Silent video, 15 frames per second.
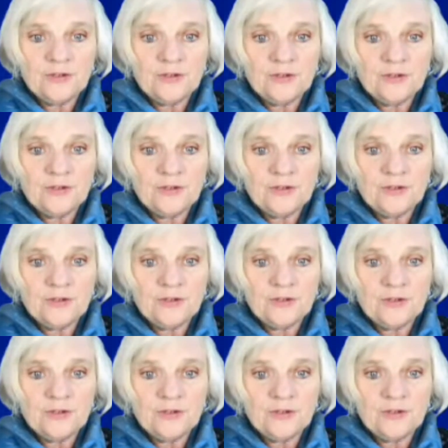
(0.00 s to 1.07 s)

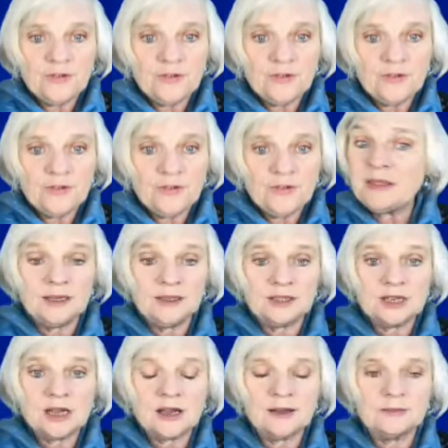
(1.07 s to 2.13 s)
real, because I've been there
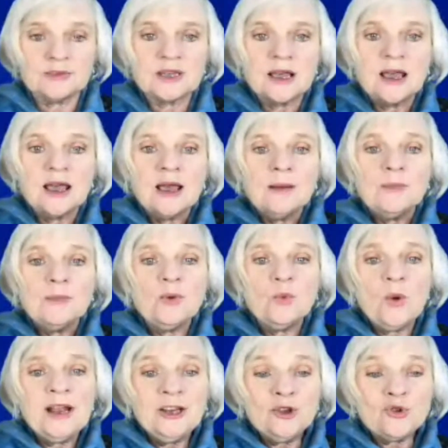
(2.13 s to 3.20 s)
so many
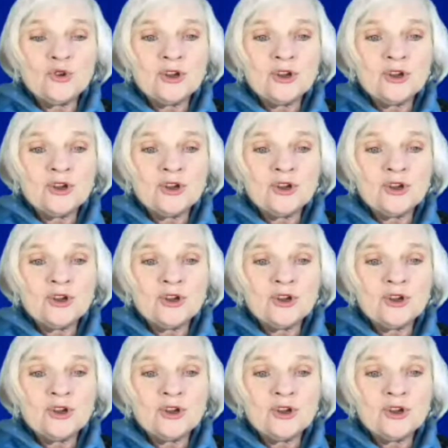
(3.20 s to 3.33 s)
times.